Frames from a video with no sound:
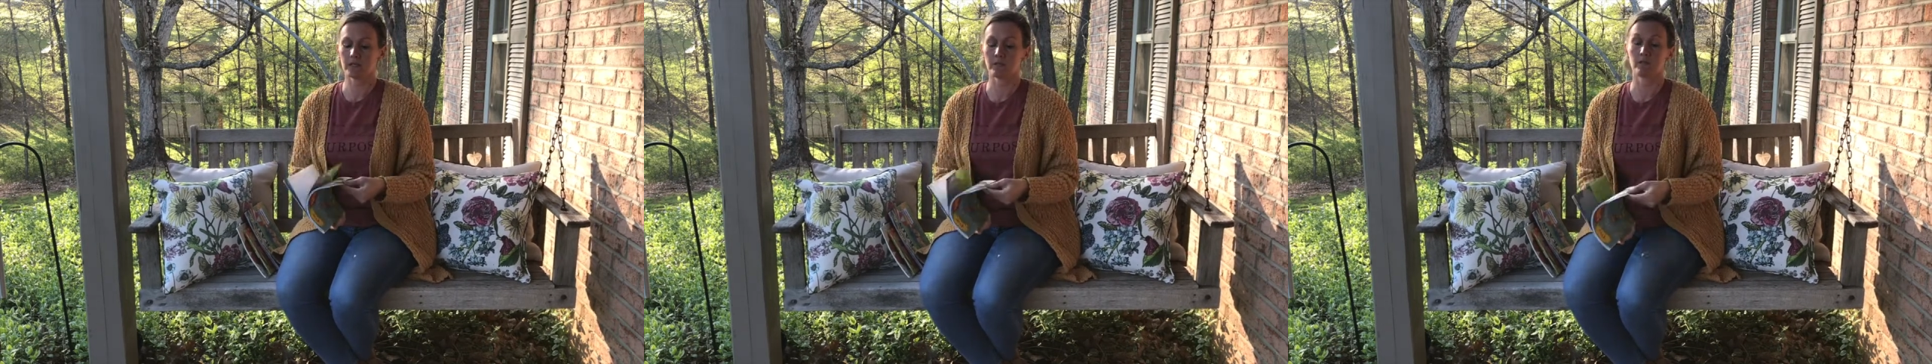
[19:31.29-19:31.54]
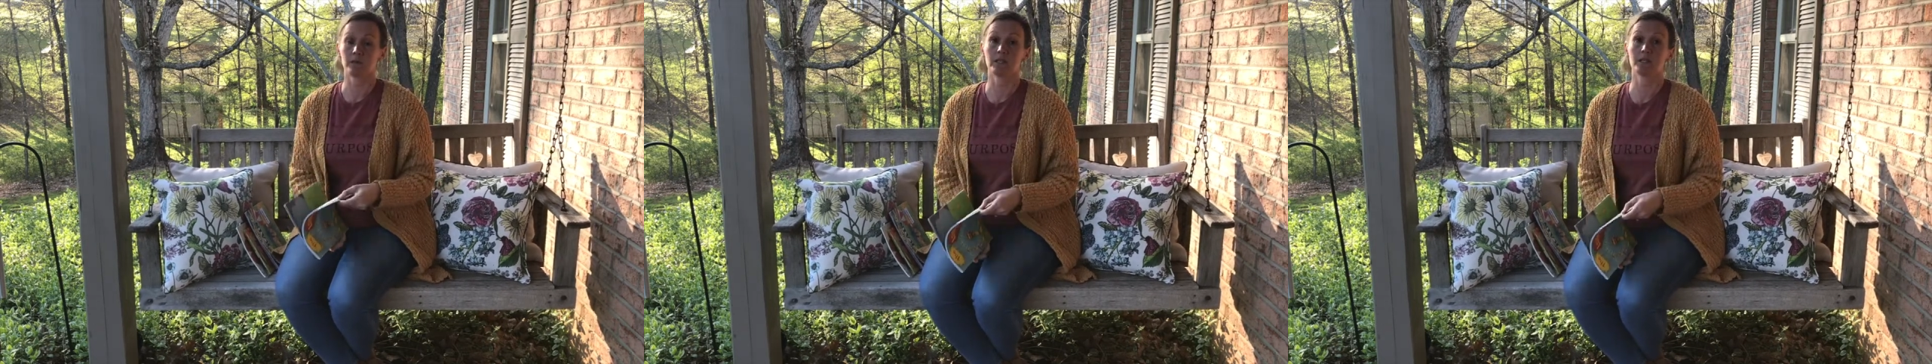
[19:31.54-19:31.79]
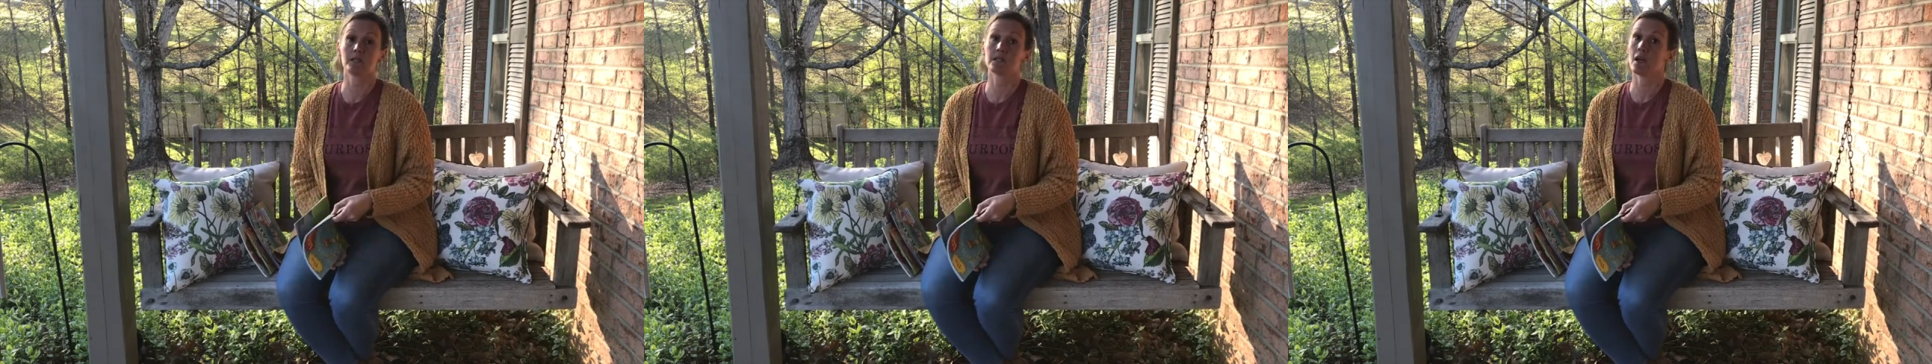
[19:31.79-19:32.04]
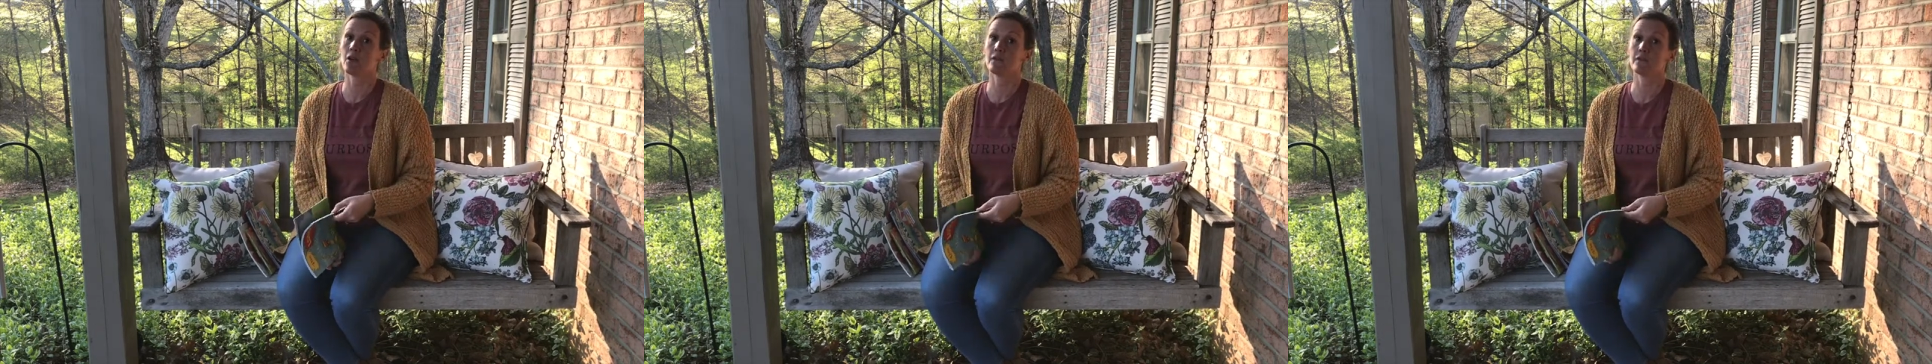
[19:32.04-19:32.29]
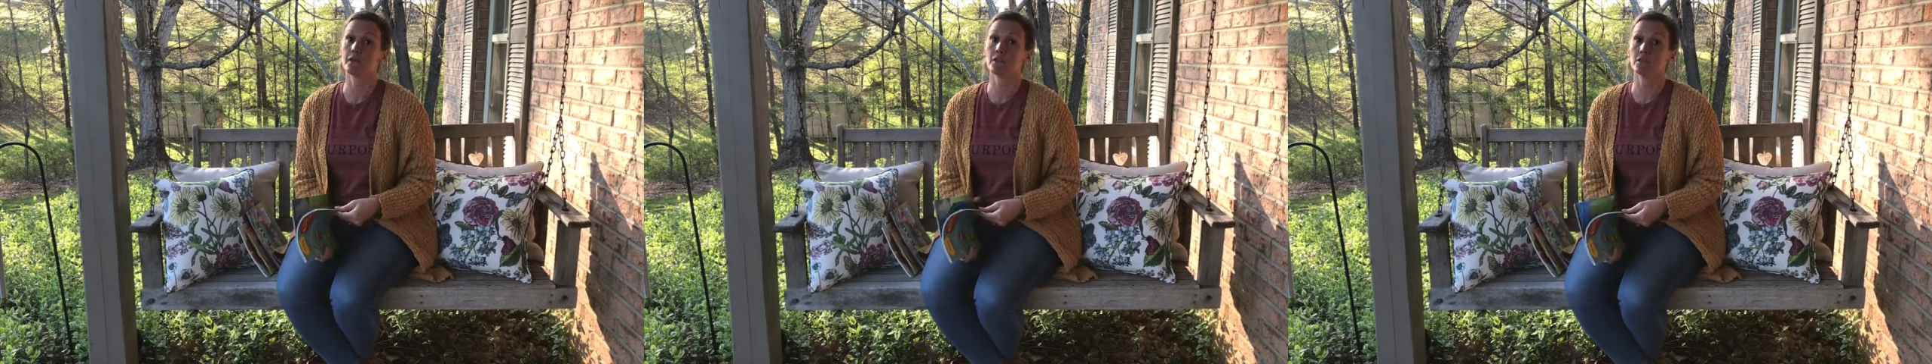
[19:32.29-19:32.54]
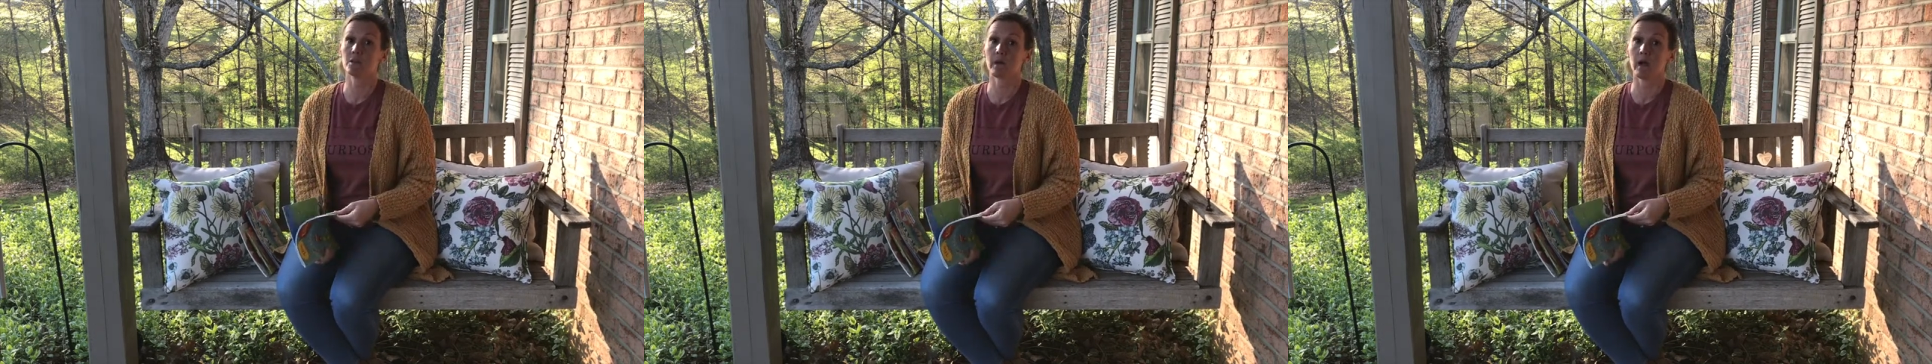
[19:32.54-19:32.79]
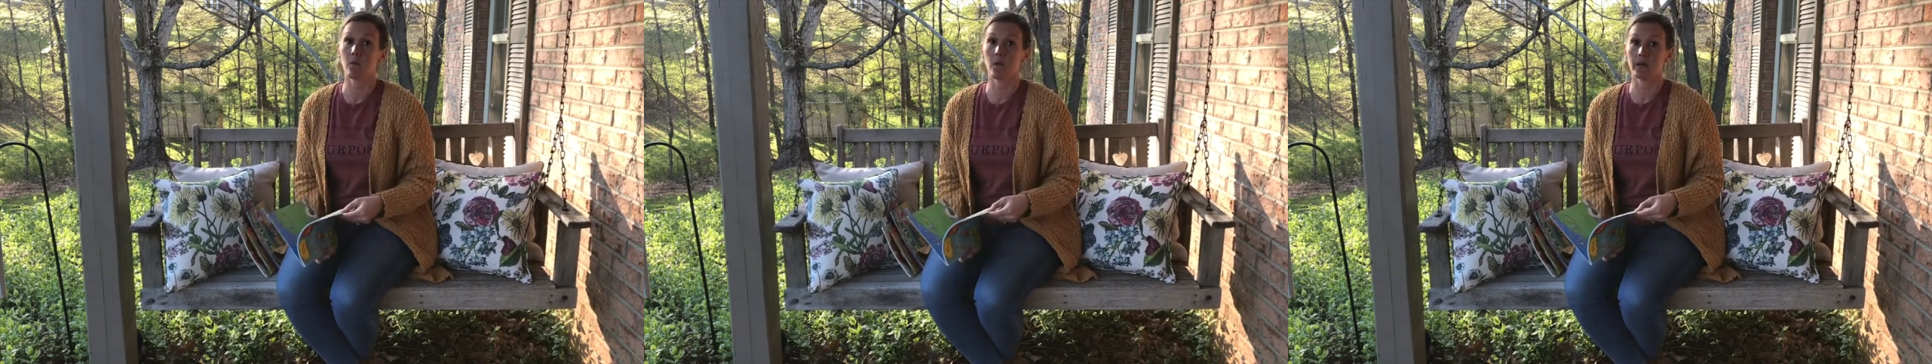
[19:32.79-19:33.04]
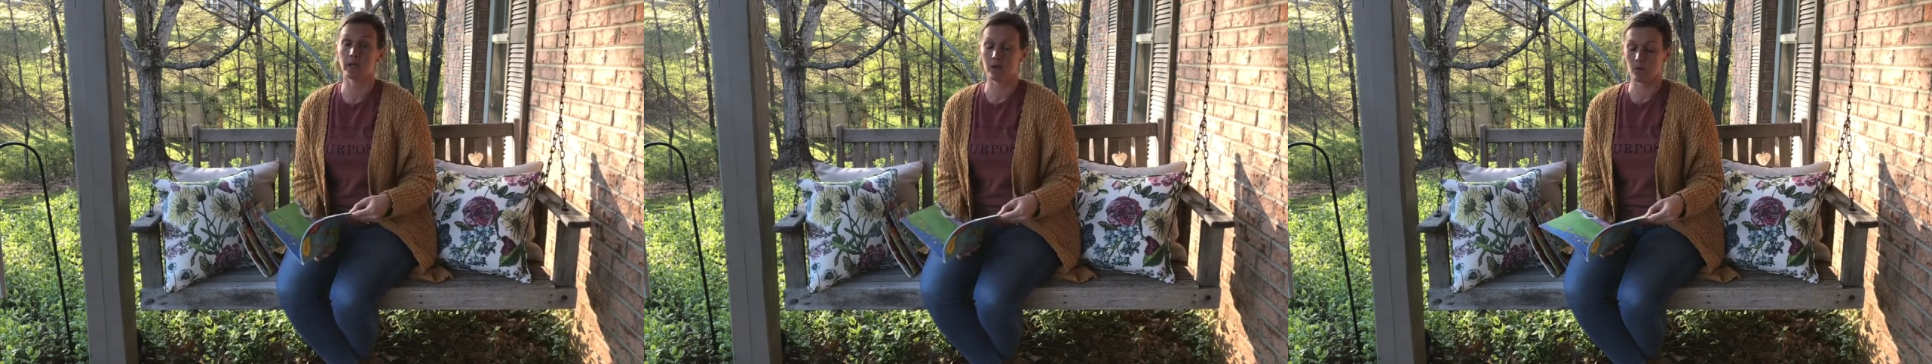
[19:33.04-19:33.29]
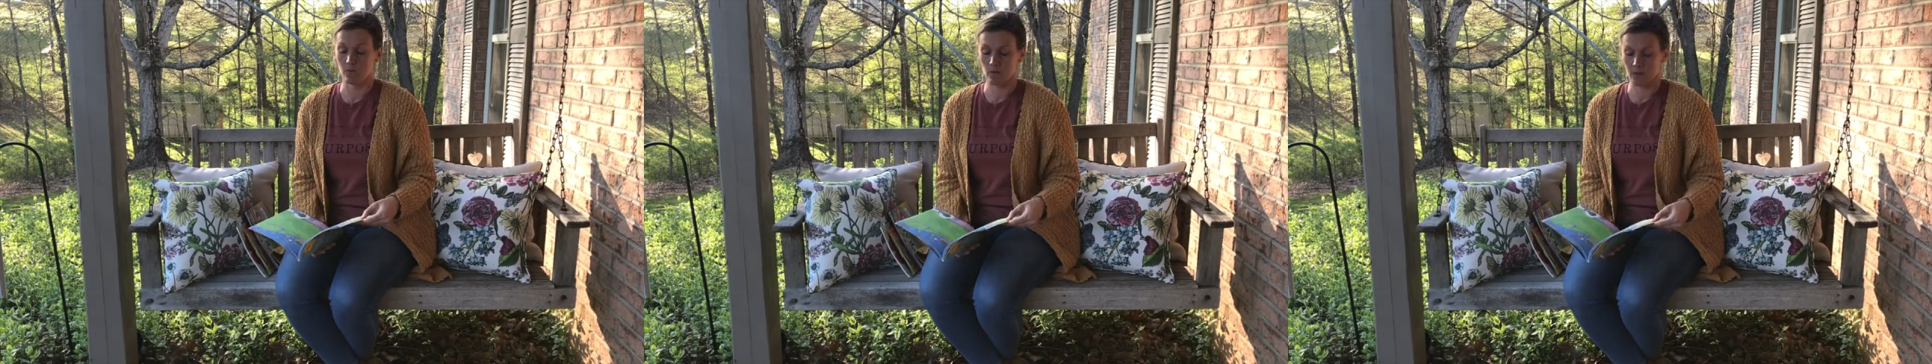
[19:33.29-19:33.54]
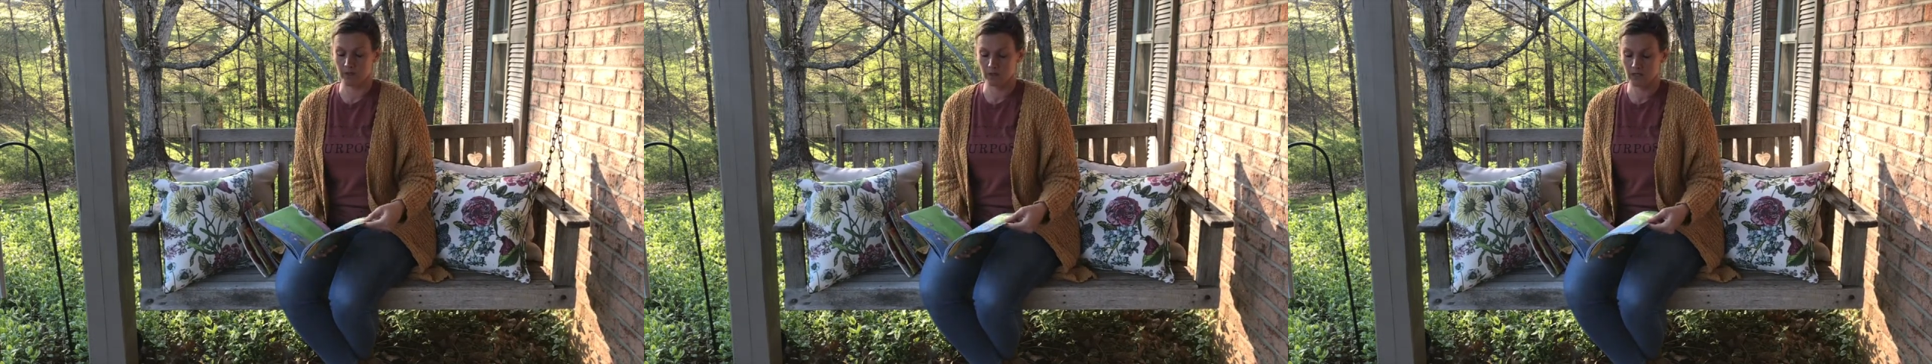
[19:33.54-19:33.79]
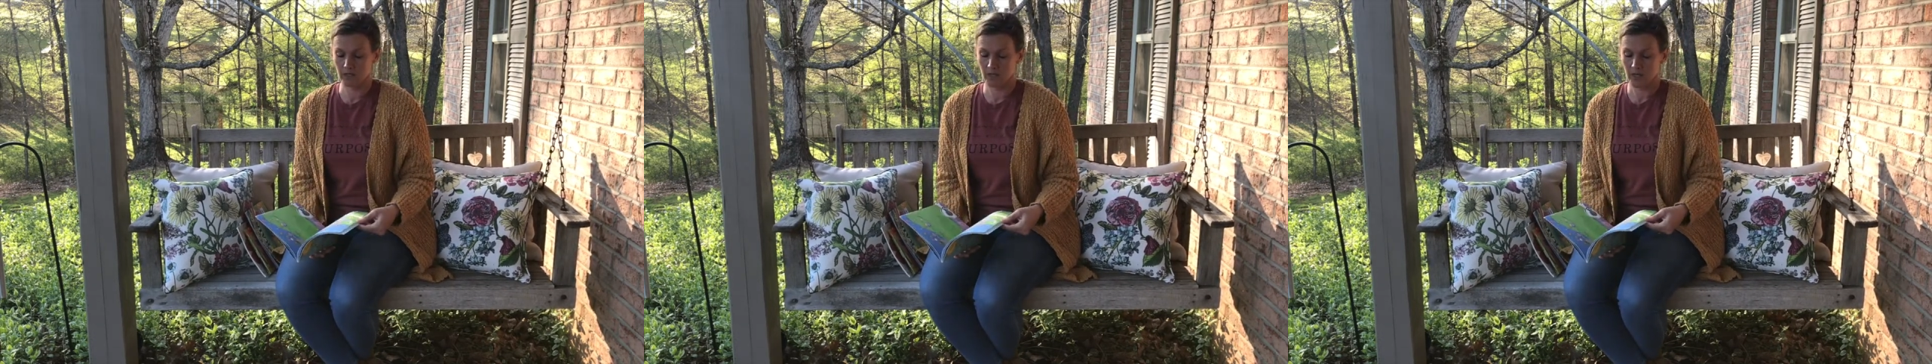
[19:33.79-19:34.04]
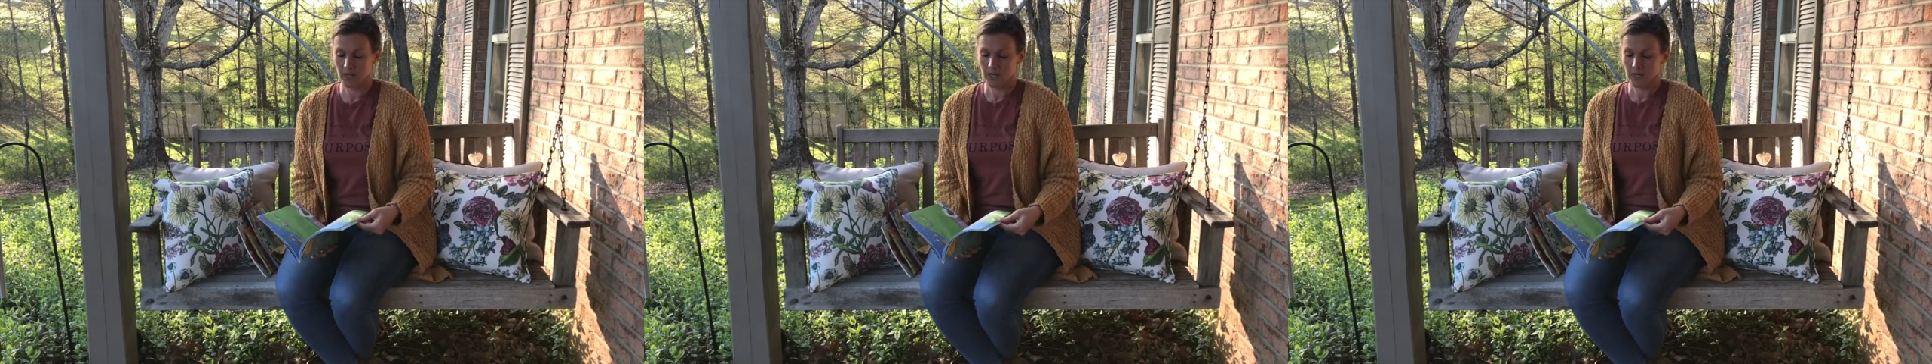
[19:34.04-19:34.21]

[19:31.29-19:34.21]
and was selfish about what he wanted,